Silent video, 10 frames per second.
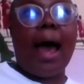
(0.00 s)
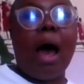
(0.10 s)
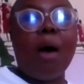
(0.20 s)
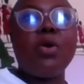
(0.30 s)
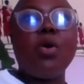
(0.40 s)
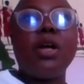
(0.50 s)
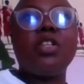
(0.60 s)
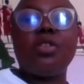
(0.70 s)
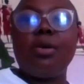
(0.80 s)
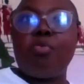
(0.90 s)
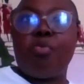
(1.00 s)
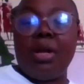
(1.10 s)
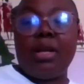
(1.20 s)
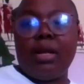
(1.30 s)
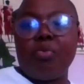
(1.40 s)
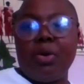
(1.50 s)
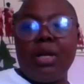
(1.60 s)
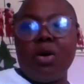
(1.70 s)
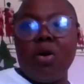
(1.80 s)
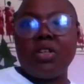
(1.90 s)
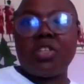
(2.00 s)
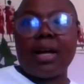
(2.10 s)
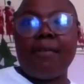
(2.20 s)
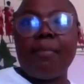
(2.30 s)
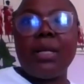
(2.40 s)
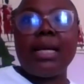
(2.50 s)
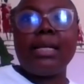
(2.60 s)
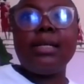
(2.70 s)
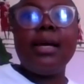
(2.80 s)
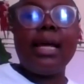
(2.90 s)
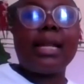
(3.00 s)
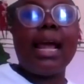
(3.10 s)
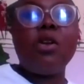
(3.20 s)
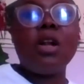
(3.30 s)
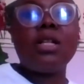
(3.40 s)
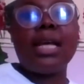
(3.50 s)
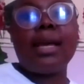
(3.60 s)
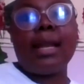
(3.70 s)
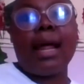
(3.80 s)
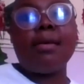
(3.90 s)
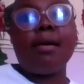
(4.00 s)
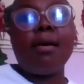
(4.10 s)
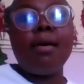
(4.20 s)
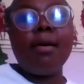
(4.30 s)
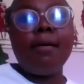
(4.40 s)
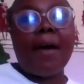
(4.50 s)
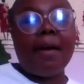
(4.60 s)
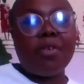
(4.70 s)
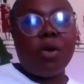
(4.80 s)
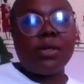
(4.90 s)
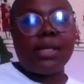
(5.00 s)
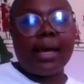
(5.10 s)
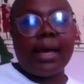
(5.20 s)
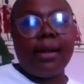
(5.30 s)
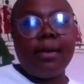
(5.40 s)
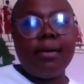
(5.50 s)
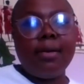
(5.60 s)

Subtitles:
I would urge, really, really urge the government that it cannot take another 5 years again